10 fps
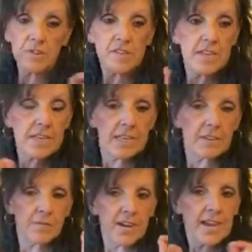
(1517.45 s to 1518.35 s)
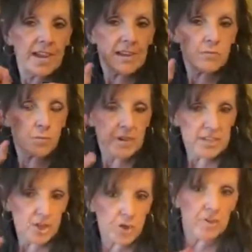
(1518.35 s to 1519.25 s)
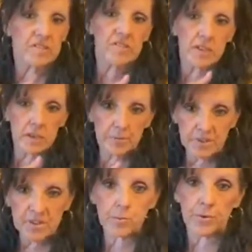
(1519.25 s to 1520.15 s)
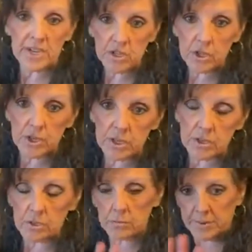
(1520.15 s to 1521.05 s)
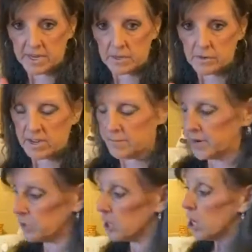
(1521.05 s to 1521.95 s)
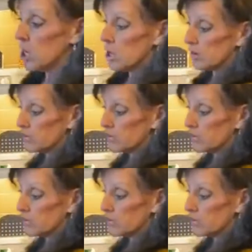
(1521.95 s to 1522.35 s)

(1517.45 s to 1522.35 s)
was thinking if I had ranch dressing, I could put some ranch on it too. But I don't have ranch.